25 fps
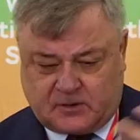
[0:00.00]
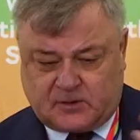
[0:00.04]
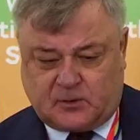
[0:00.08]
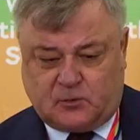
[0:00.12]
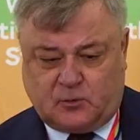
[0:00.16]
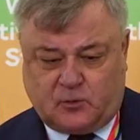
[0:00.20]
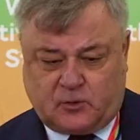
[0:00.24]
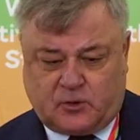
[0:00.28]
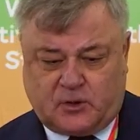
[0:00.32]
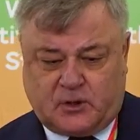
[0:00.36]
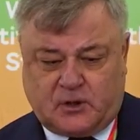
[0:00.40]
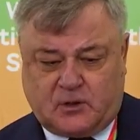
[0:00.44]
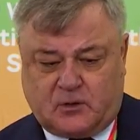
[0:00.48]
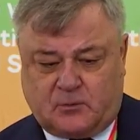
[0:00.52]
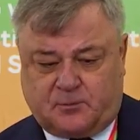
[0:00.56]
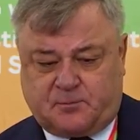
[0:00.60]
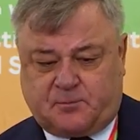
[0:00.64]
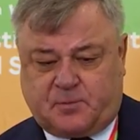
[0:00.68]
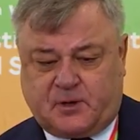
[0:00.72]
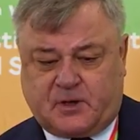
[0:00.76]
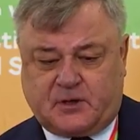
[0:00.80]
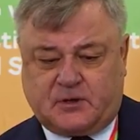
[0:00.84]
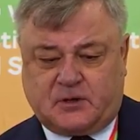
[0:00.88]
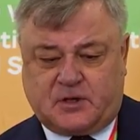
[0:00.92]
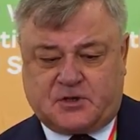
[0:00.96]
with us,
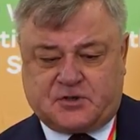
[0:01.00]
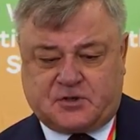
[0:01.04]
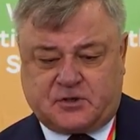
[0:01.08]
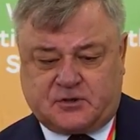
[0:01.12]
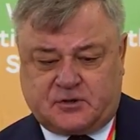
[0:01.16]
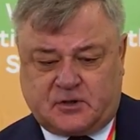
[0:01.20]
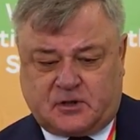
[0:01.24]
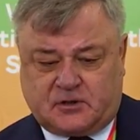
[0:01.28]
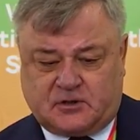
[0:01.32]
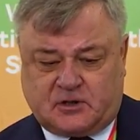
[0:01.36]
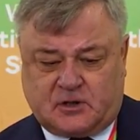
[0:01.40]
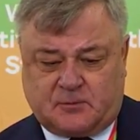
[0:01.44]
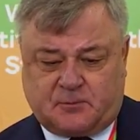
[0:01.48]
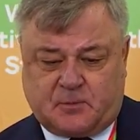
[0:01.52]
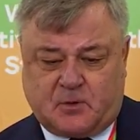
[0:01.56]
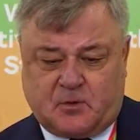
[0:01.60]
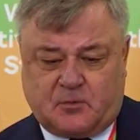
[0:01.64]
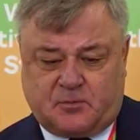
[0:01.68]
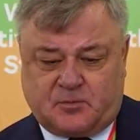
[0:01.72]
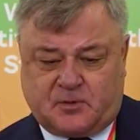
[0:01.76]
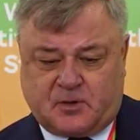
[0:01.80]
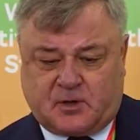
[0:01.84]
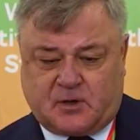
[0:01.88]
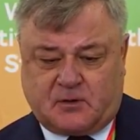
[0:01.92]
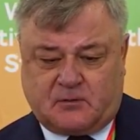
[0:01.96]
and they are
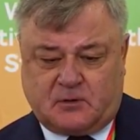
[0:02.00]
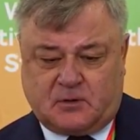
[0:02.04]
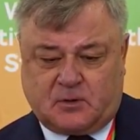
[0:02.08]
experts in